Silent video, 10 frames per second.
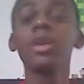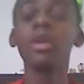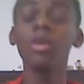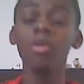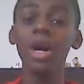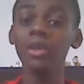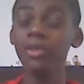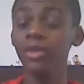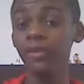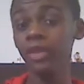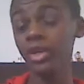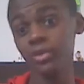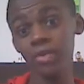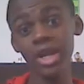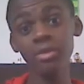While the first
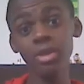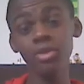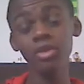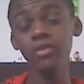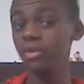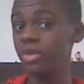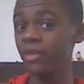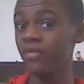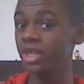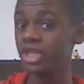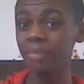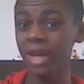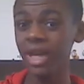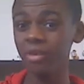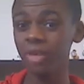Raimi movie was my first
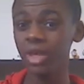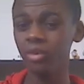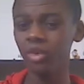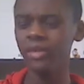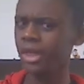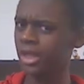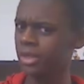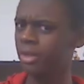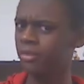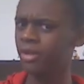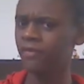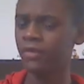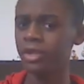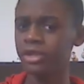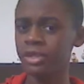Spider-Man movie, also my
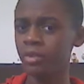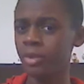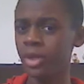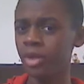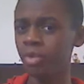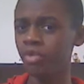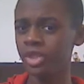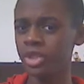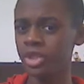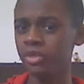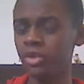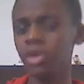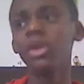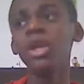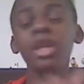first superhero movie in general,
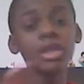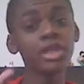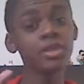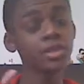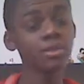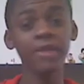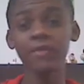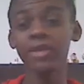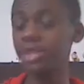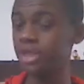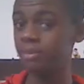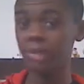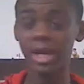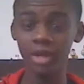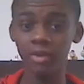this was my first
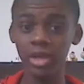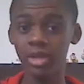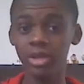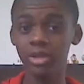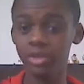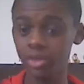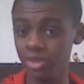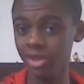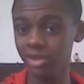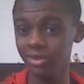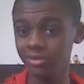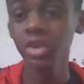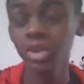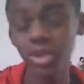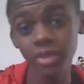Spider-Man show. It
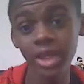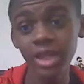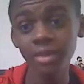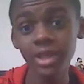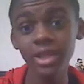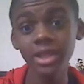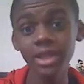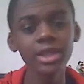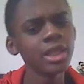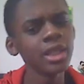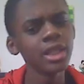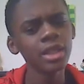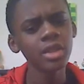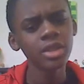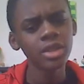was great because
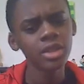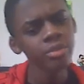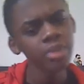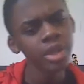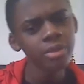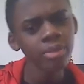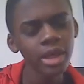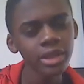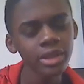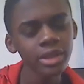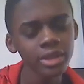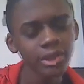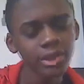it showed Peter Parker's